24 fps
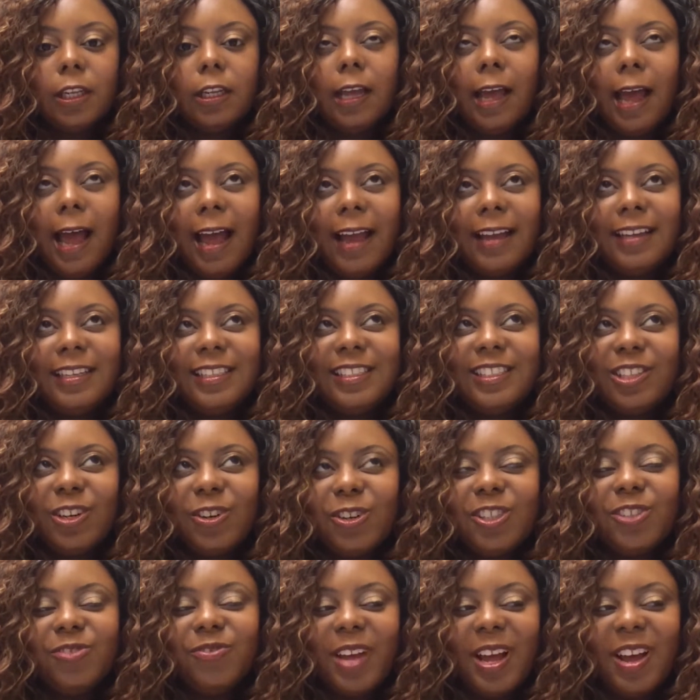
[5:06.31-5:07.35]
High
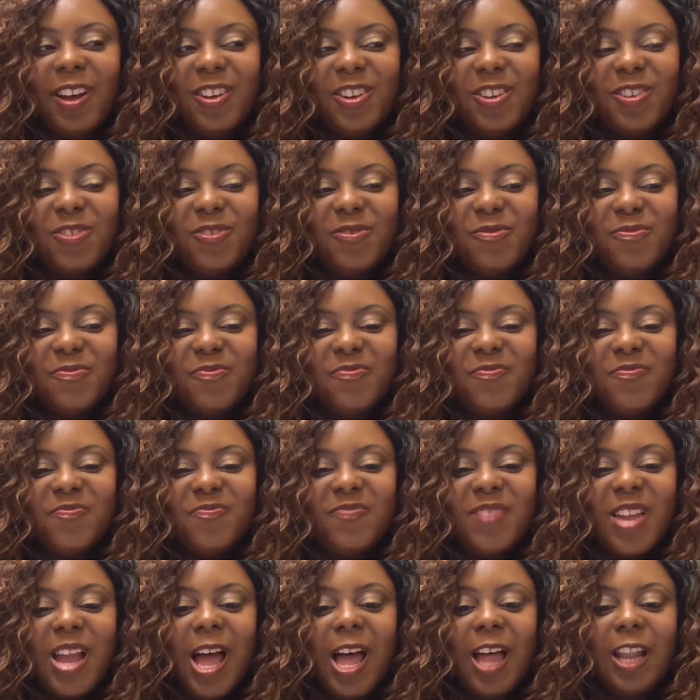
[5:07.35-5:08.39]
search value,
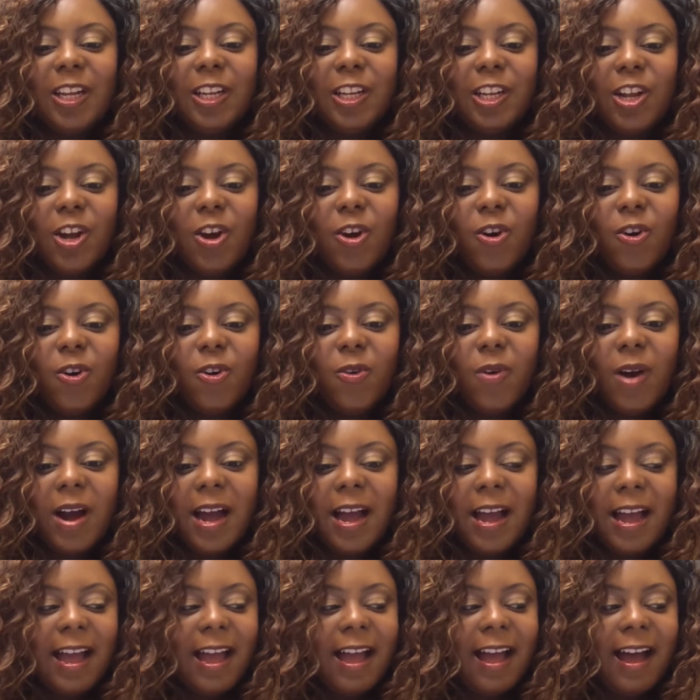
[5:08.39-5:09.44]
low
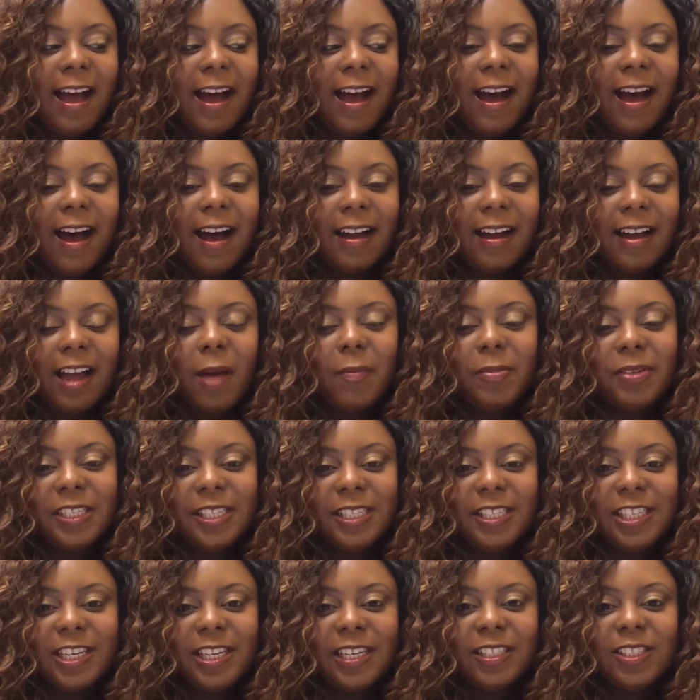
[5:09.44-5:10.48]

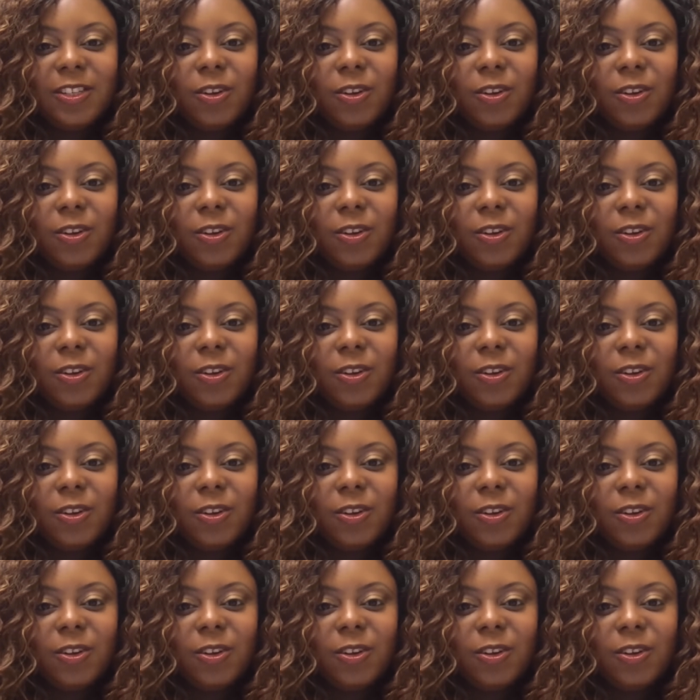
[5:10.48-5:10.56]
competition.